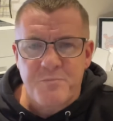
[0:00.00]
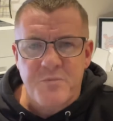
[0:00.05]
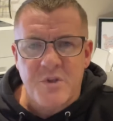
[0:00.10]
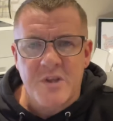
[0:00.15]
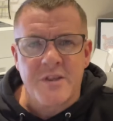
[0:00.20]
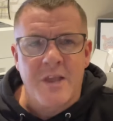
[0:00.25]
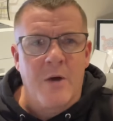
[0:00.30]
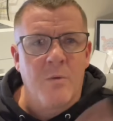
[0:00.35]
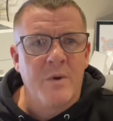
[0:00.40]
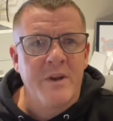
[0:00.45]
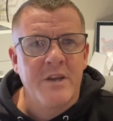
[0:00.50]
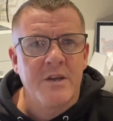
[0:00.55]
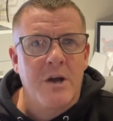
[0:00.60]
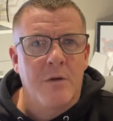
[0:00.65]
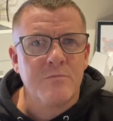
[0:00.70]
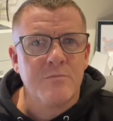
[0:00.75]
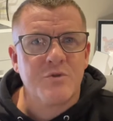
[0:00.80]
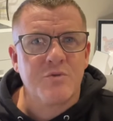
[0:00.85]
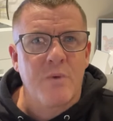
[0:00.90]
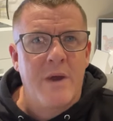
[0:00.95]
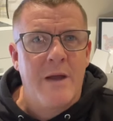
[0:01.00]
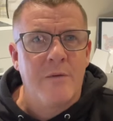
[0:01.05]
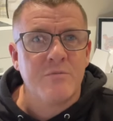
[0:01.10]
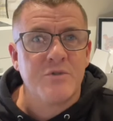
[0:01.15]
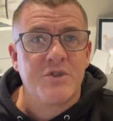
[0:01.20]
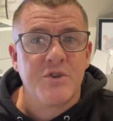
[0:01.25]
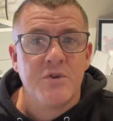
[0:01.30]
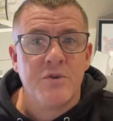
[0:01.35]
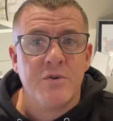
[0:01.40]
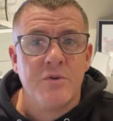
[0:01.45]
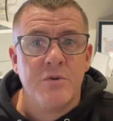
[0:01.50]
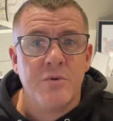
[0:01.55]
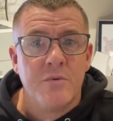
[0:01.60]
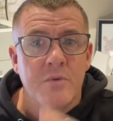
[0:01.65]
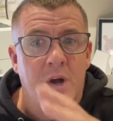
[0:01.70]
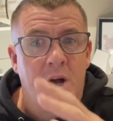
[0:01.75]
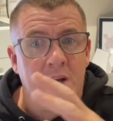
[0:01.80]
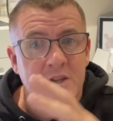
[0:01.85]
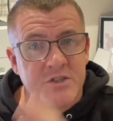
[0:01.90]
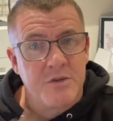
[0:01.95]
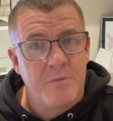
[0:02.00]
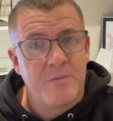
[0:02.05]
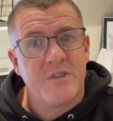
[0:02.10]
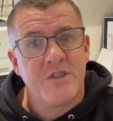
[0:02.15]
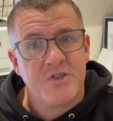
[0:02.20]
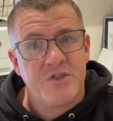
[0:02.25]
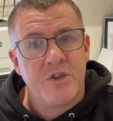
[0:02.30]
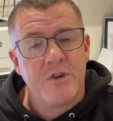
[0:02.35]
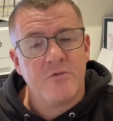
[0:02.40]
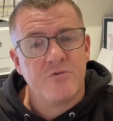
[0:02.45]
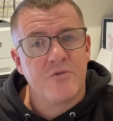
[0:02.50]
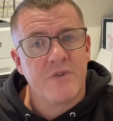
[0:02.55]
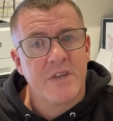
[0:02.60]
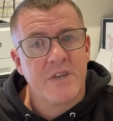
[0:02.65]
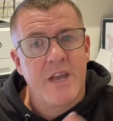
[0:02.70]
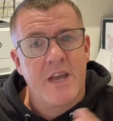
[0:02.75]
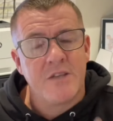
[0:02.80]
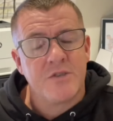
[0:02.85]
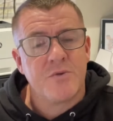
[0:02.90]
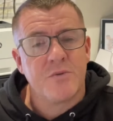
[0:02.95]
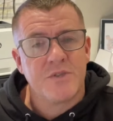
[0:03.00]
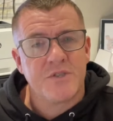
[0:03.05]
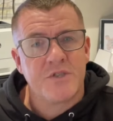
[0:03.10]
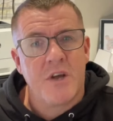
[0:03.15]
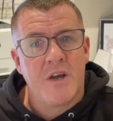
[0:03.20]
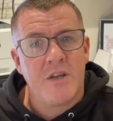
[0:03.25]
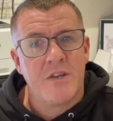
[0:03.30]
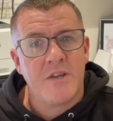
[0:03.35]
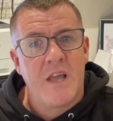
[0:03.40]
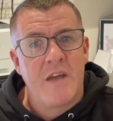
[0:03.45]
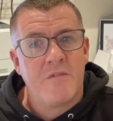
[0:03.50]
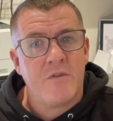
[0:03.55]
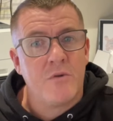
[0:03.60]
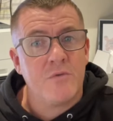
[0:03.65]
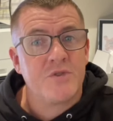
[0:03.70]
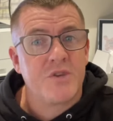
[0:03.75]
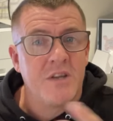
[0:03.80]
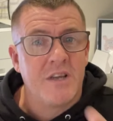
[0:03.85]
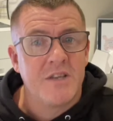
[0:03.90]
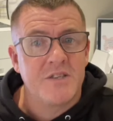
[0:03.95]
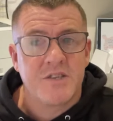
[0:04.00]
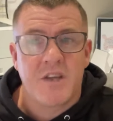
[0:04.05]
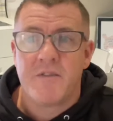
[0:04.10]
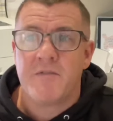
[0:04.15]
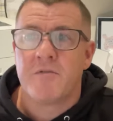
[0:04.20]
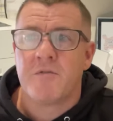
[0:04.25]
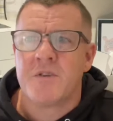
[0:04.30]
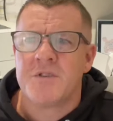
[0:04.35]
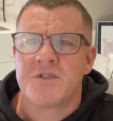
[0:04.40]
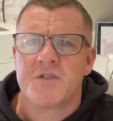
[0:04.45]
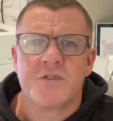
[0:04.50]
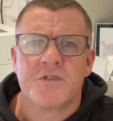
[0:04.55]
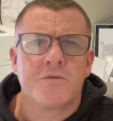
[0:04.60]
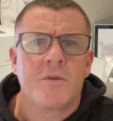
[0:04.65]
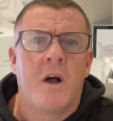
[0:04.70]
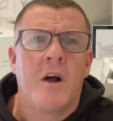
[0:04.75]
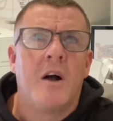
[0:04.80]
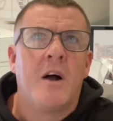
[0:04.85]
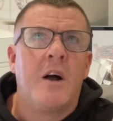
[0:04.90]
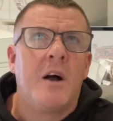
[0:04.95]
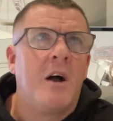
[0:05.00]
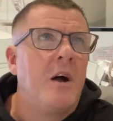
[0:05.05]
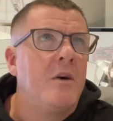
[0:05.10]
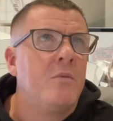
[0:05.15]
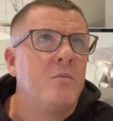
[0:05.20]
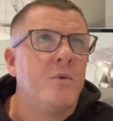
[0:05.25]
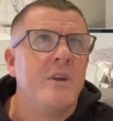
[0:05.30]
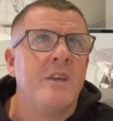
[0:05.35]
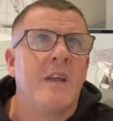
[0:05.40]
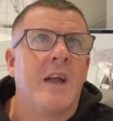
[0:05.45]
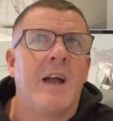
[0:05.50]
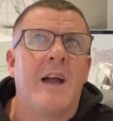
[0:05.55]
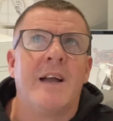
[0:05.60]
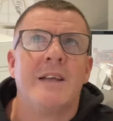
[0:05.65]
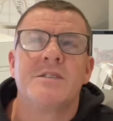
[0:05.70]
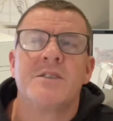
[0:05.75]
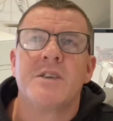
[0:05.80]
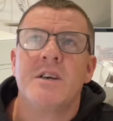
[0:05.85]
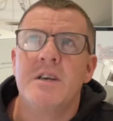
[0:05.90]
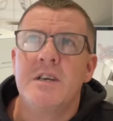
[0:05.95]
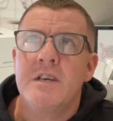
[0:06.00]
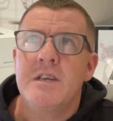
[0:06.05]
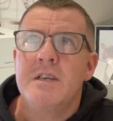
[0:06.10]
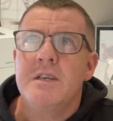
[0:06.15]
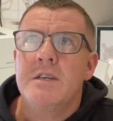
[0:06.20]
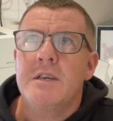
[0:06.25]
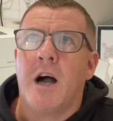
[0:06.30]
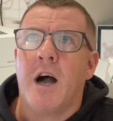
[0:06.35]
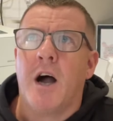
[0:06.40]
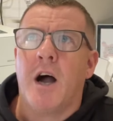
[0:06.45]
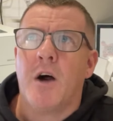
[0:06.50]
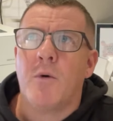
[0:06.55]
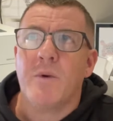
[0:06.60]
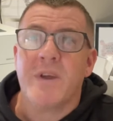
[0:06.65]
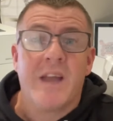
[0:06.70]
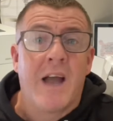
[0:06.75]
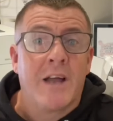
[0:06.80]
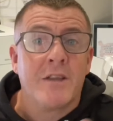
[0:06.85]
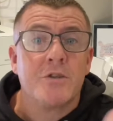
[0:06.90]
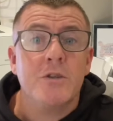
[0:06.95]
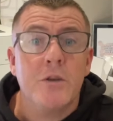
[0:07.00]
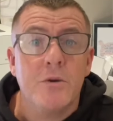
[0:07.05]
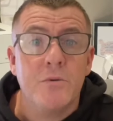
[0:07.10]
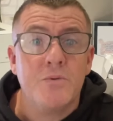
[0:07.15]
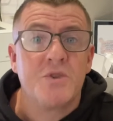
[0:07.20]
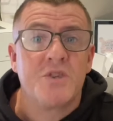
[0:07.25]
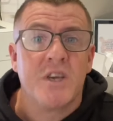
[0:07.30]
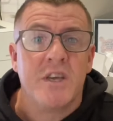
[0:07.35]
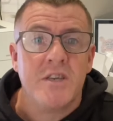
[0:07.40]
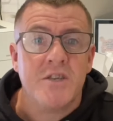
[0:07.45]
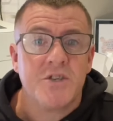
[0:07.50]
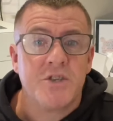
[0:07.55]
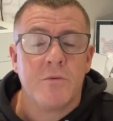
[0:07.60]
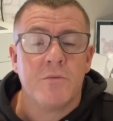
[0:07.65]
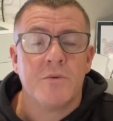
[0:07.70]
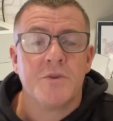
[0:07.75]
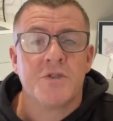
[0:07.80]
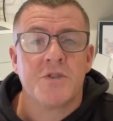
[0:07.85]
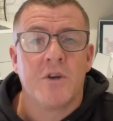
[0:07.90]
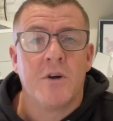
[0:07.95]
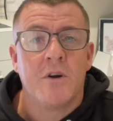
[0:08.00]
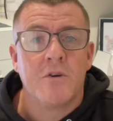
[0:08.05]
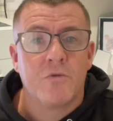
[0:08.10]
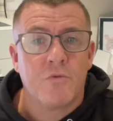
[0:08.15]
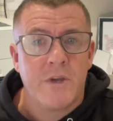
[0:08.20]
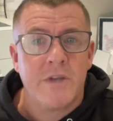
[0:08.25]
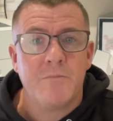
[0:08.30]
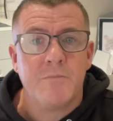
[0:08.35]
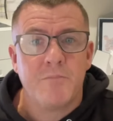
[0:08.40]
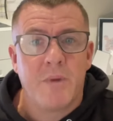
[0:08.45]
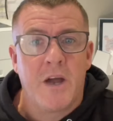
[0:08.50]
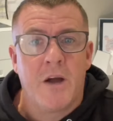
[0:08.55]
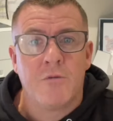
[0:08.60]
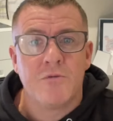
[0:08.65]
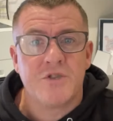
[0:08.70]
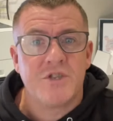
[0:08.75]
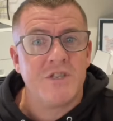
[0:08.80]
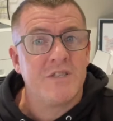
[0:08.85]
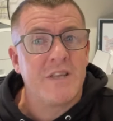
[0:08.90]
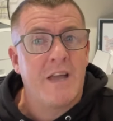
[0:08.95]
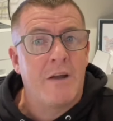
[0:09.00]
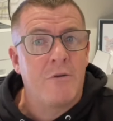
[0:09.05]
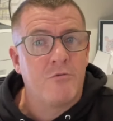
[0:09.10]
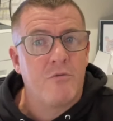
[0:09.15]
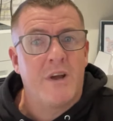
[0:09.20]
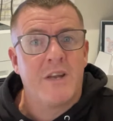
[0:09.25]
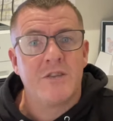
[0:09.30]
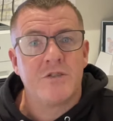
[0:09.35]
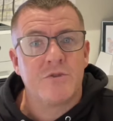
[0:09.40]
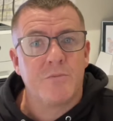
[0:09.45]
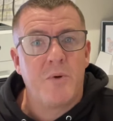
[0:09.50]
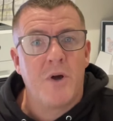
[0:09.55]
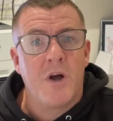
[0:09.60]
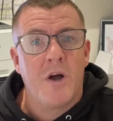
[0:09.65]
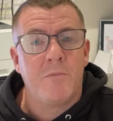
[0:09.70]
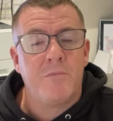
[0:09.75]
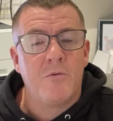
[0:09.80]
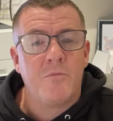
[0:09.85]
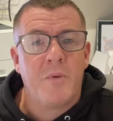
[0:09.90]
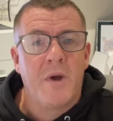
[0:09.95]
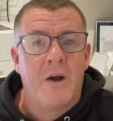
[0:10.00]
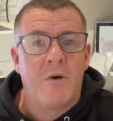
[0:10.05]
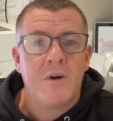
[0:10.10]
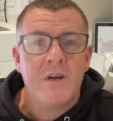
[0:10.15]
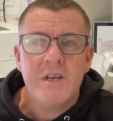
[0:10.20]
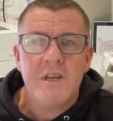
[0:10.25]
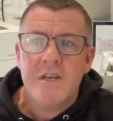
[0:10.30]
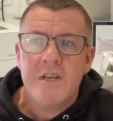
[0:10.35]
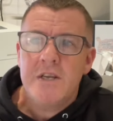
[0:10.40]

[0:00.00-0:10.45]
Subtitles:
now, when it comes round to some of the children getting to a certain level, so let's say, for instance, we had Lucy. She was a green belt. She's now graded to purple belt.